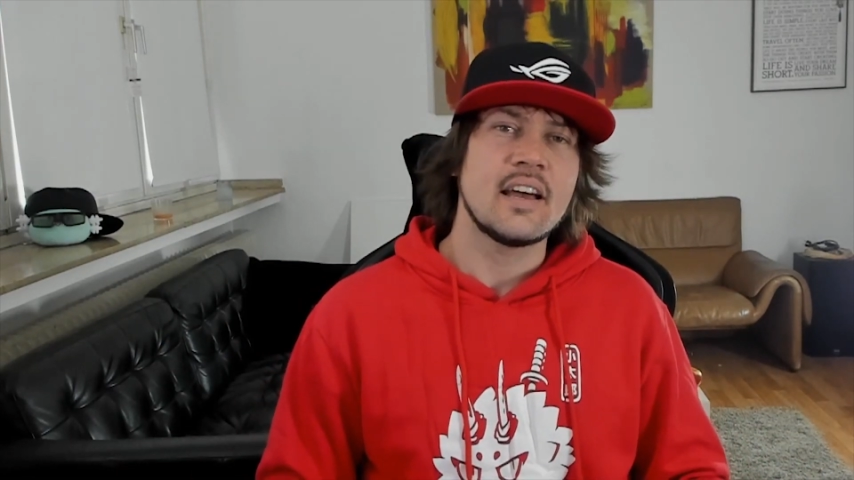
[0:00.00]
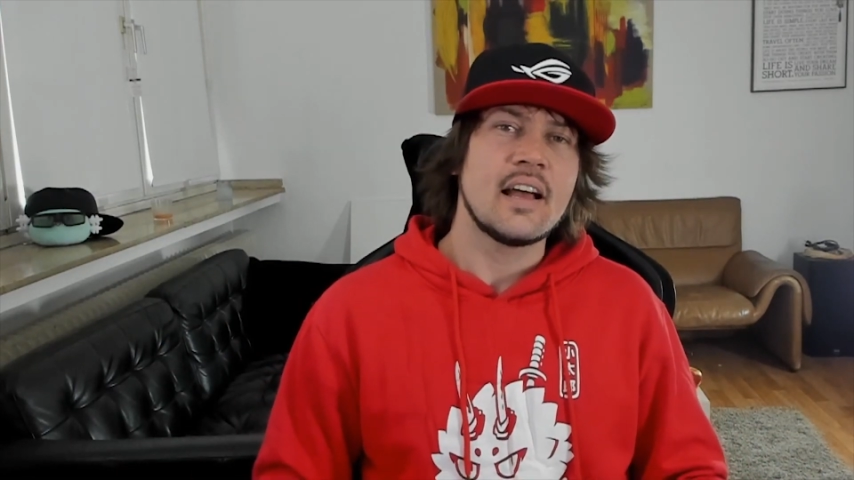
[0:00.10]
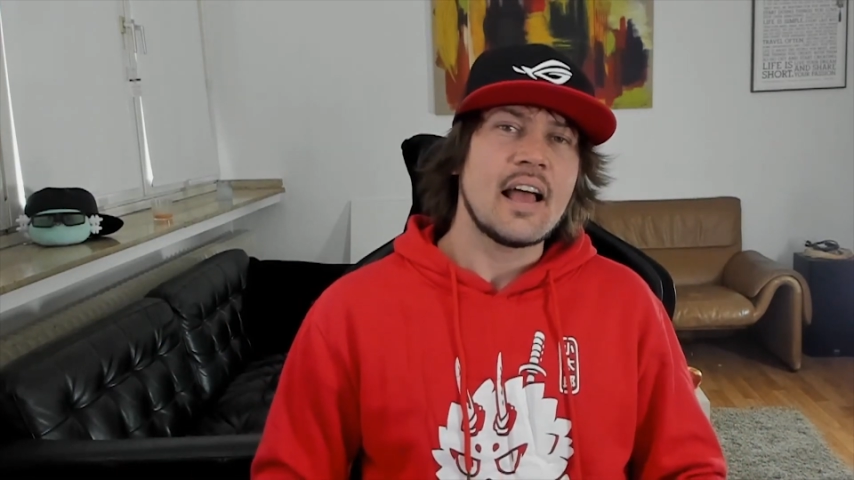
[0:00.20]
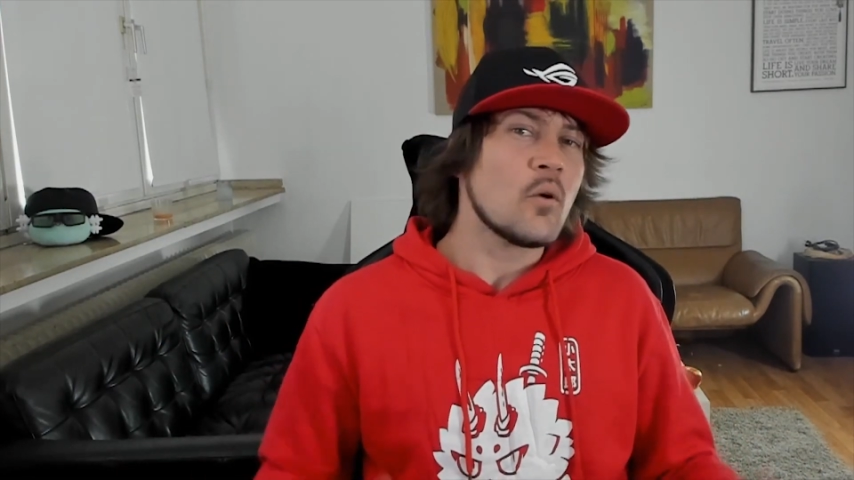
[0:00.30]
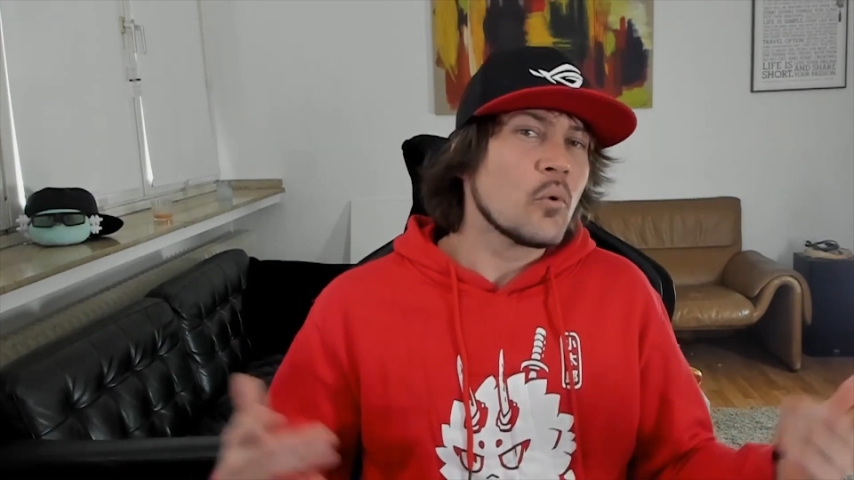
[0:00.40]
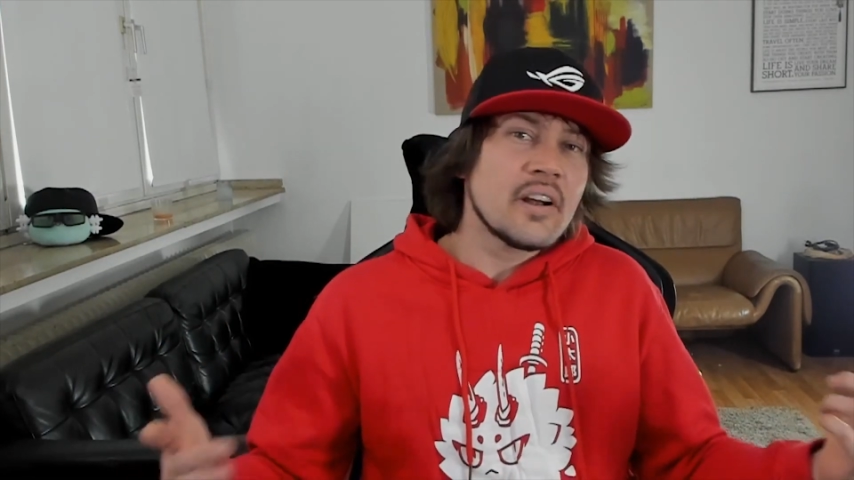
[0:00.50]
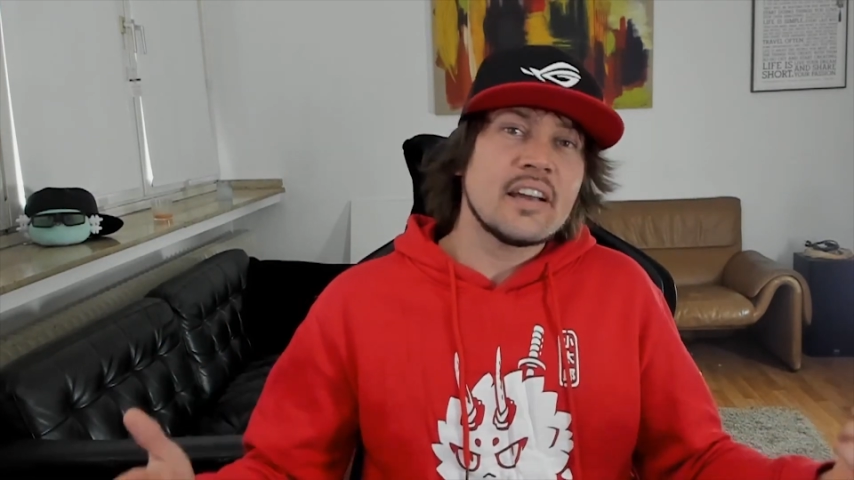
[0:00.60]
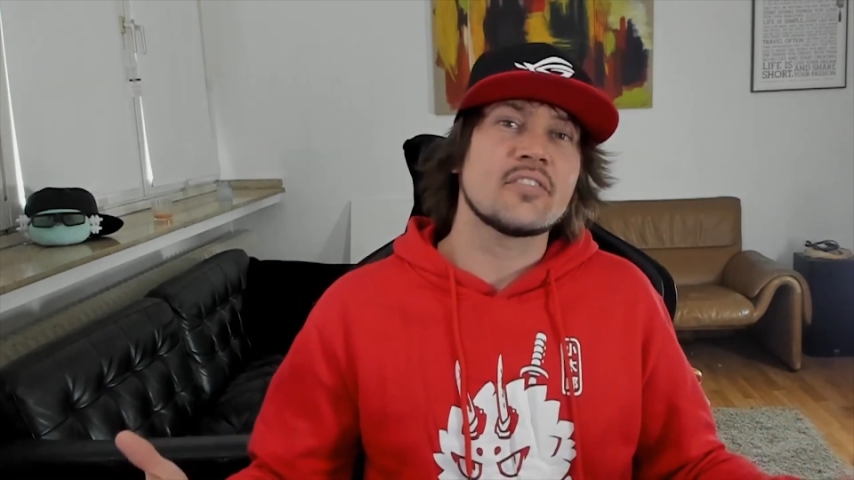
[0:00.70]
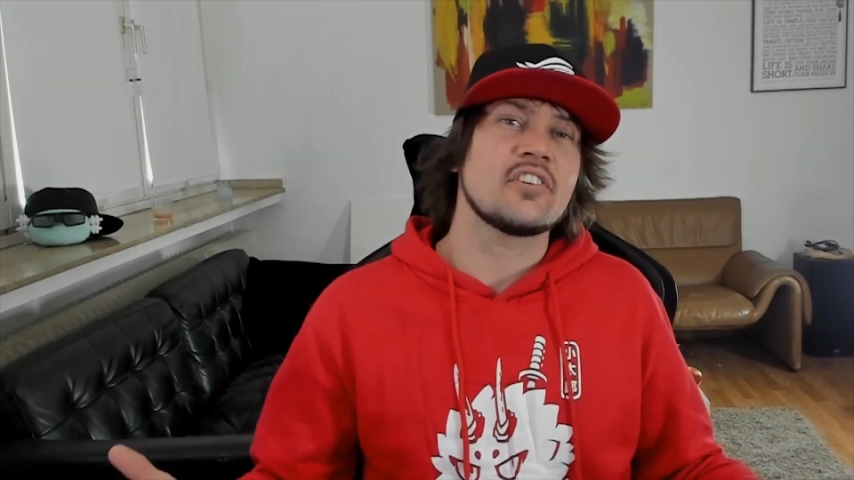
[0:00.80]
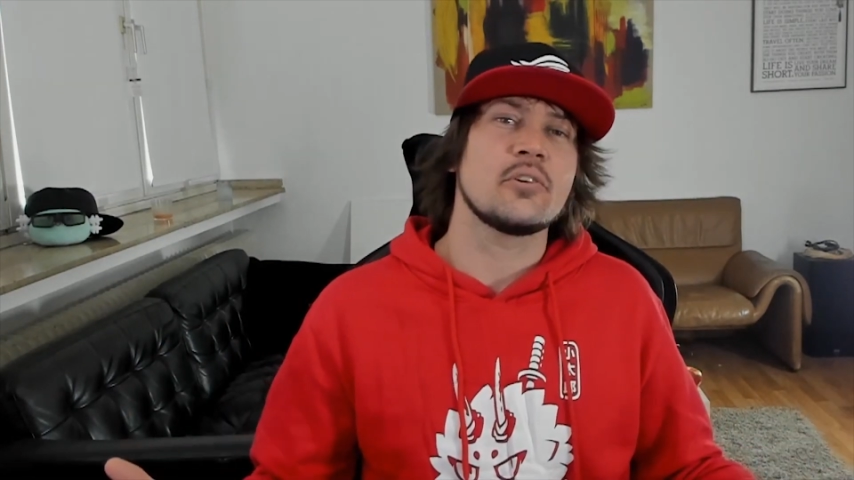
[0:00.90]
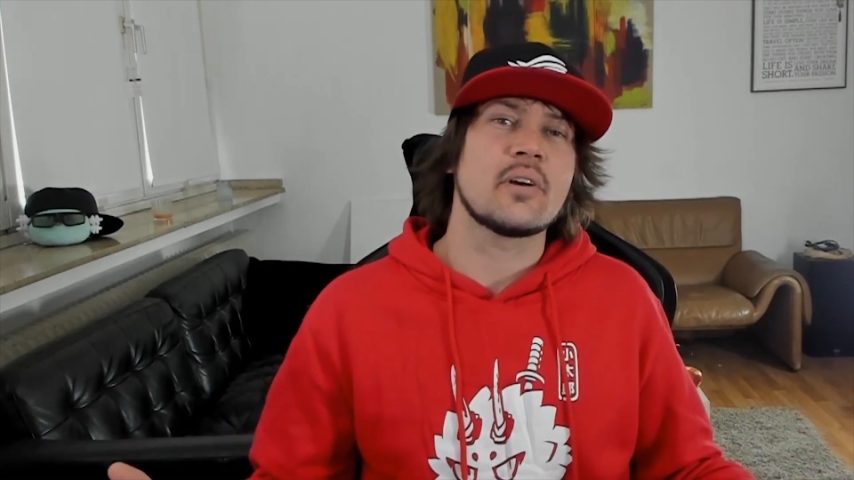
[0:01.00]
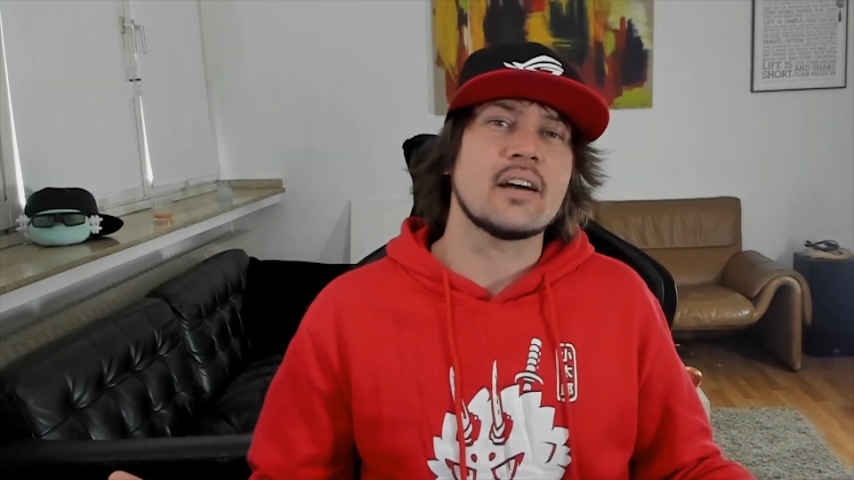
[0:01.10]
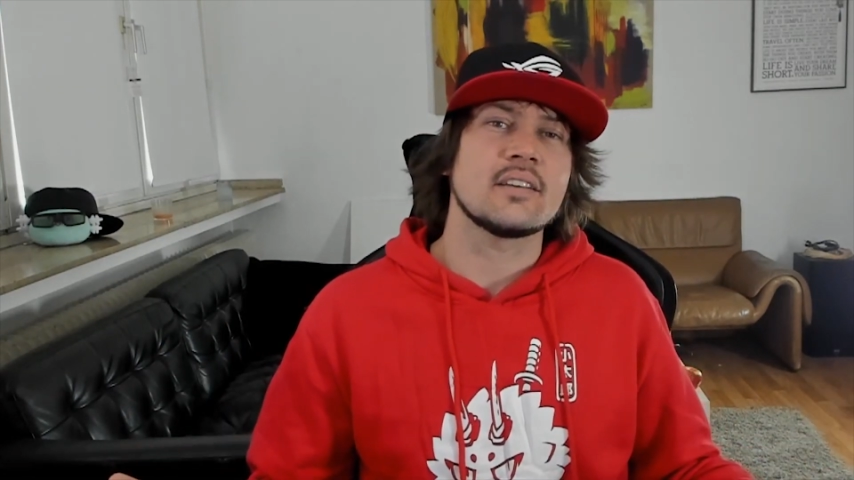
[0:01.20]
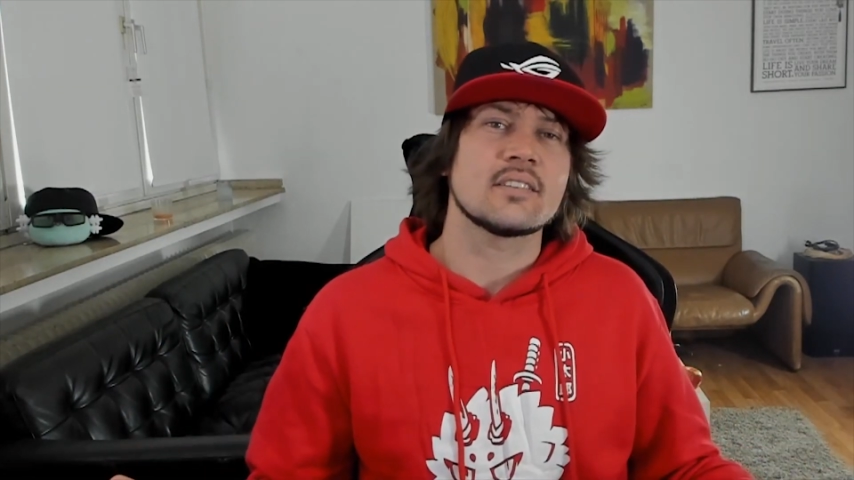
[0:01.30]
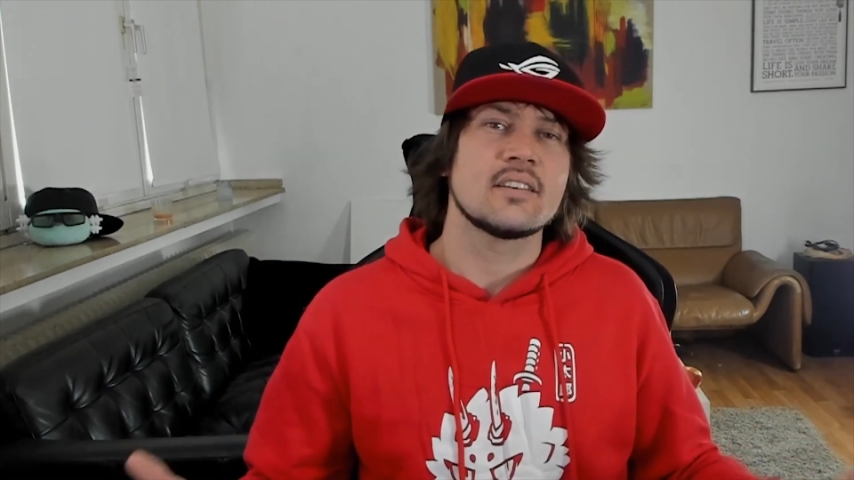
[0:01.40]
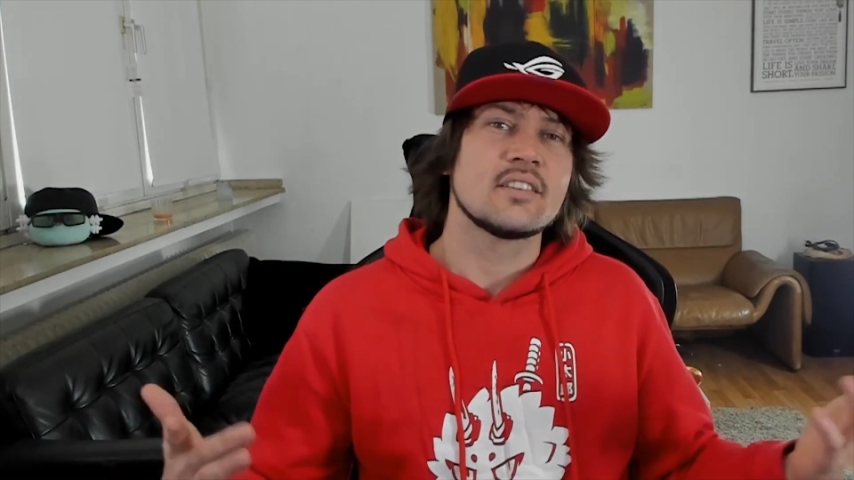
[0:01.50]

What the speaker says: and we're here for you guys.